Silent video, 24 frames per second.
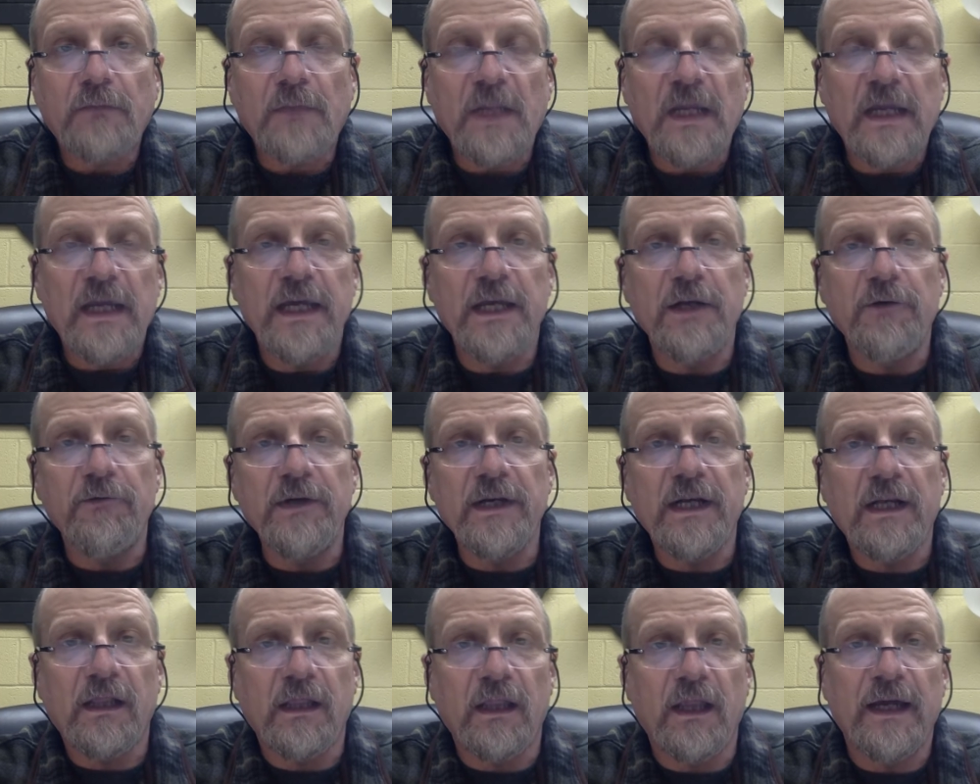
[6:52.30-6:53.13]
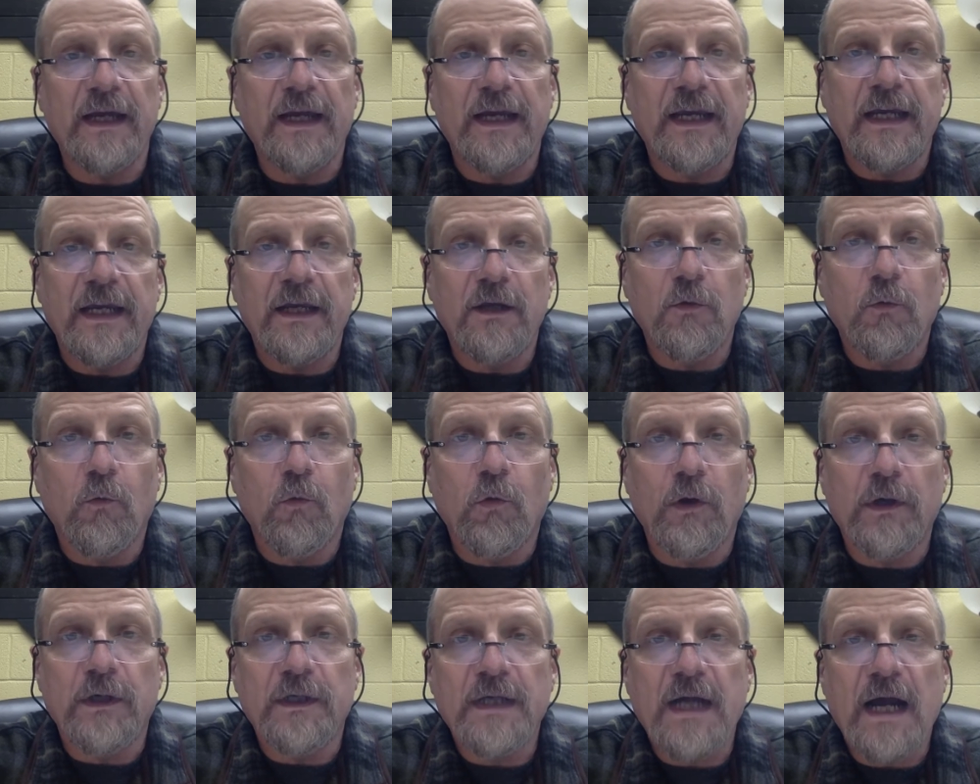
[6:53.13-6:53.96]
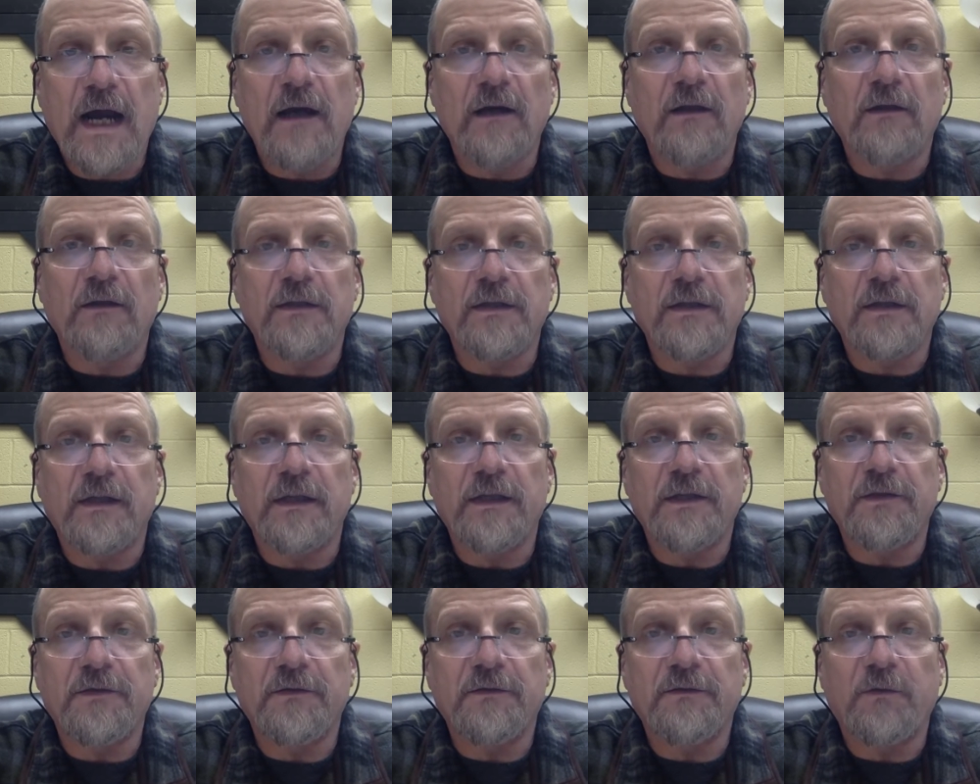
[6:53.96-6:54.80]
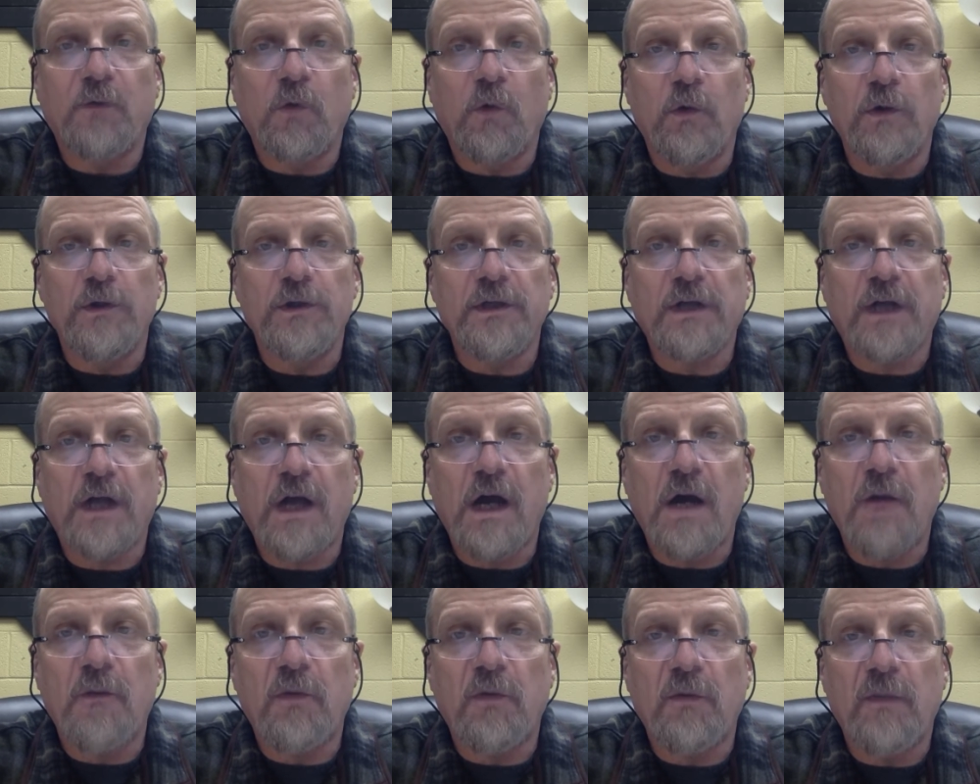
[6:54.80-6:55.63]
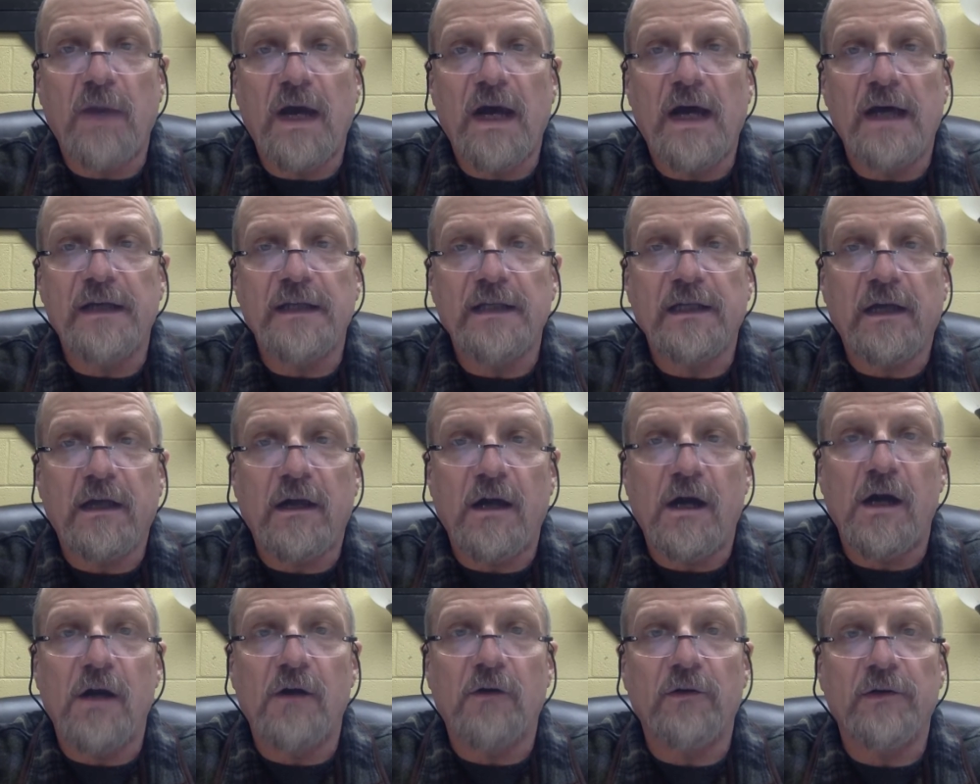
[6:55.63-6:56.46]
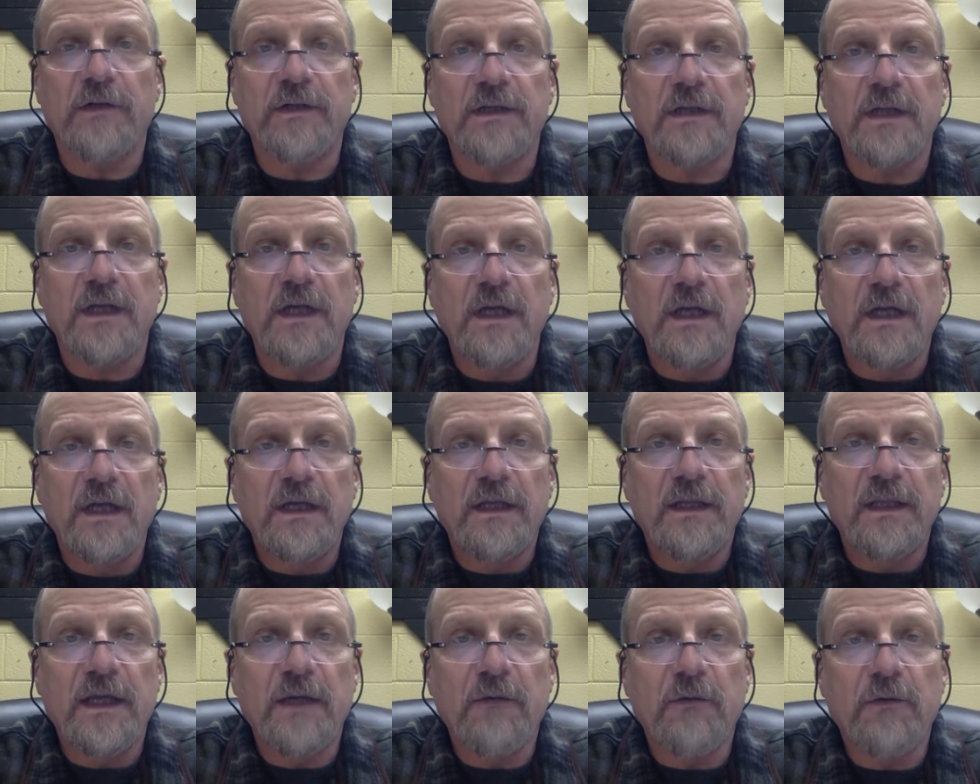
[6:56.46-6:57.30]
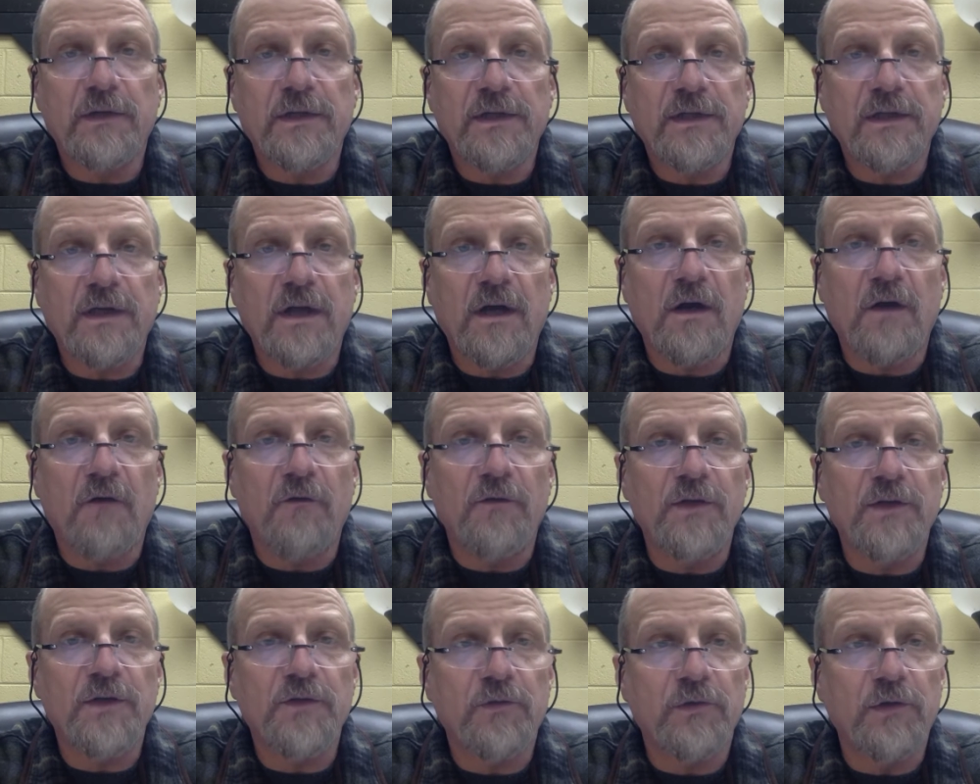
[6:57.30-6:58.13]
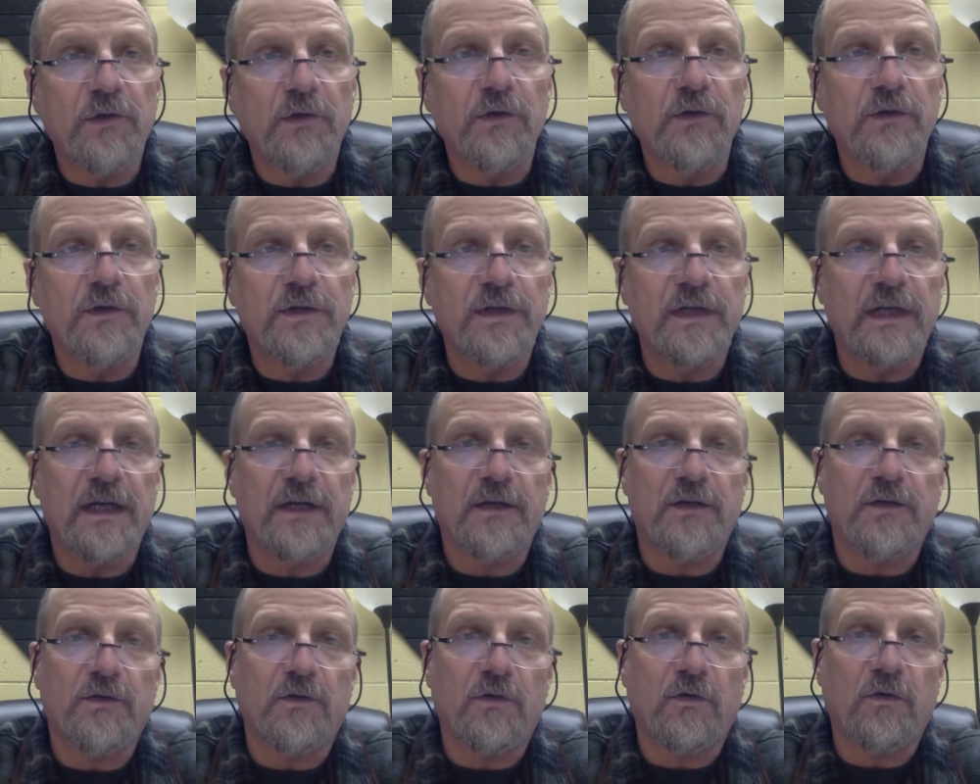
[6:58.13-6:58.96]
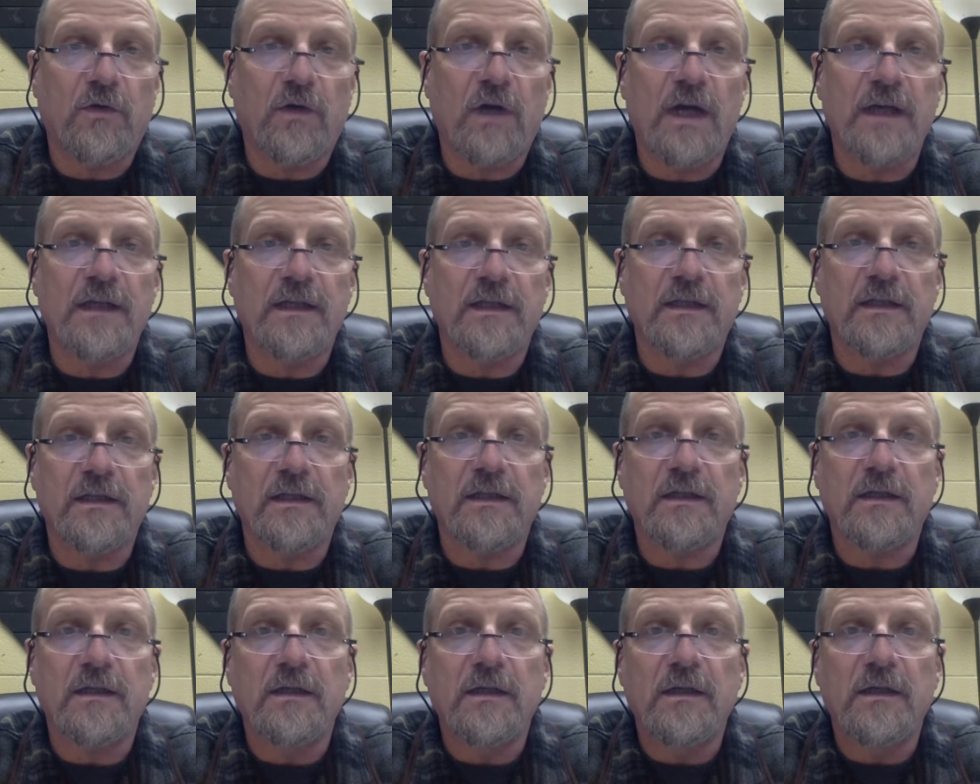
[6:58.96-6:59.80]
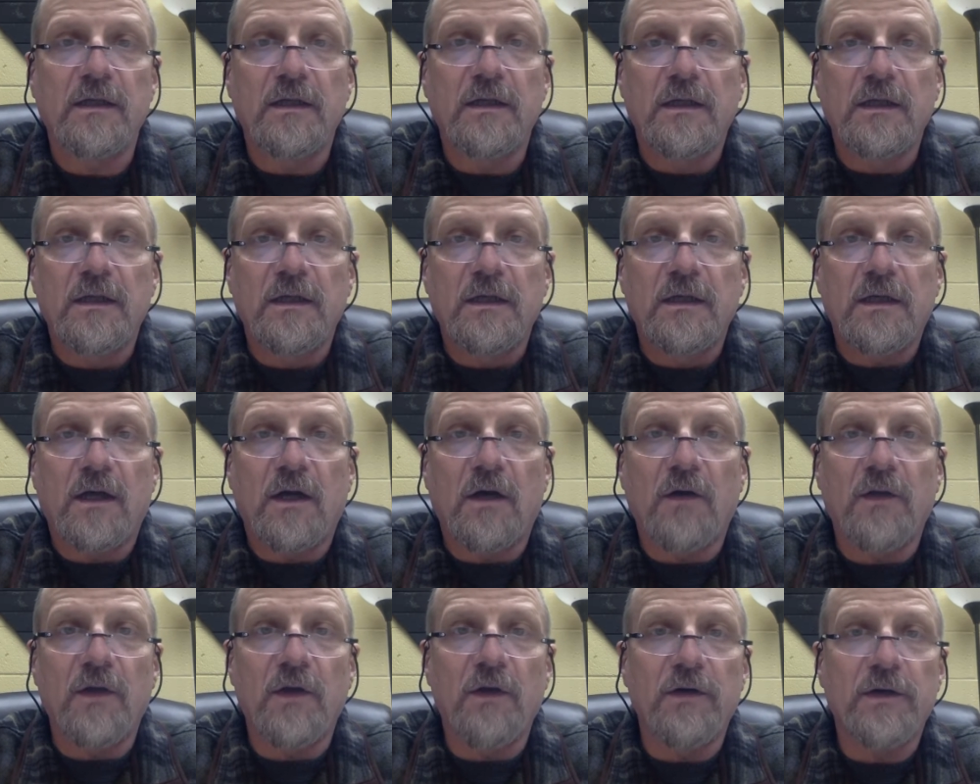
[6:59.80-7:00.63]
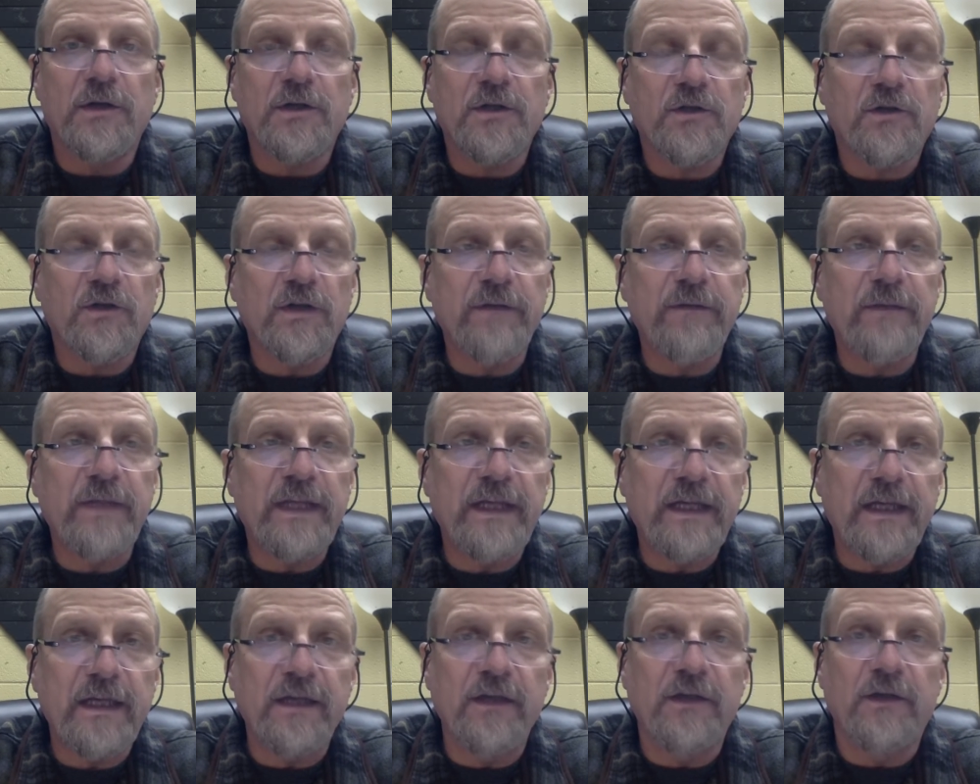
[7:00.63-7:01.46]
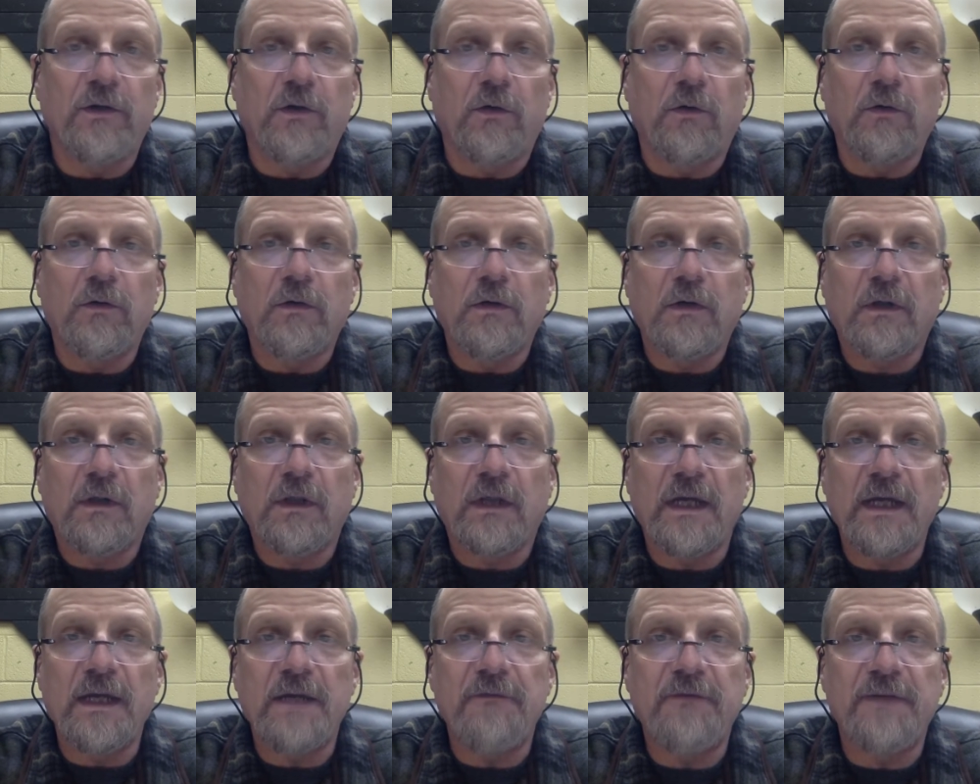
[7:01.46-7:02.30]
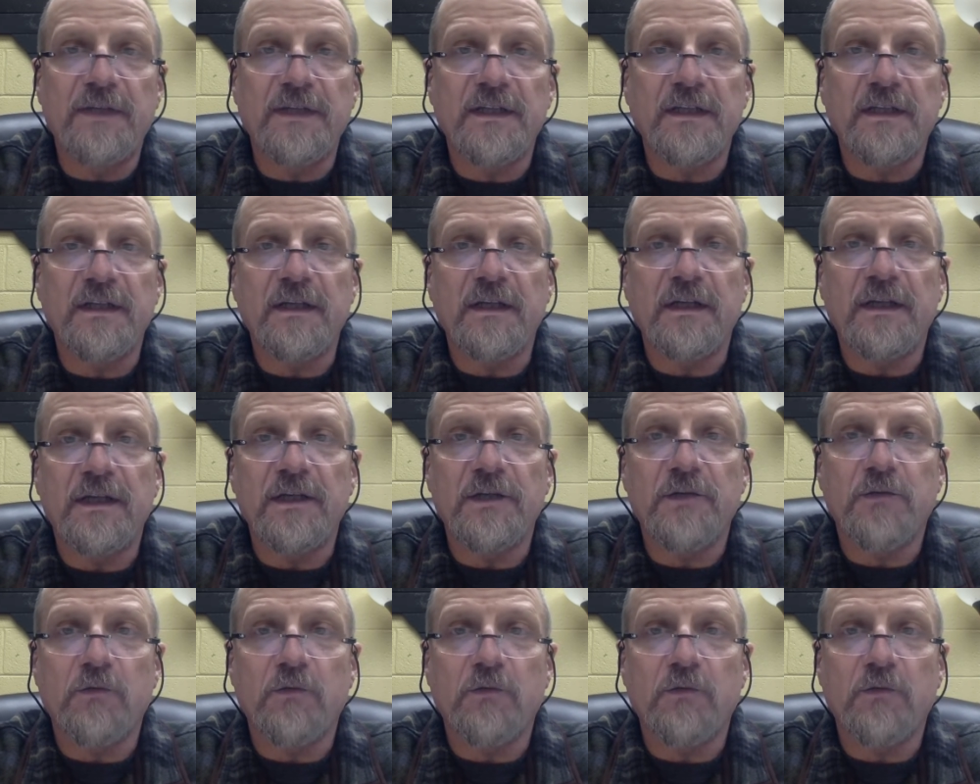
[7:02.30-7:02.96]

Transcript: Henry Clay worked tirelessly to forge a compromise in Congress that would solve this renewed sectional crisis. Although extremely ill, Clay visited his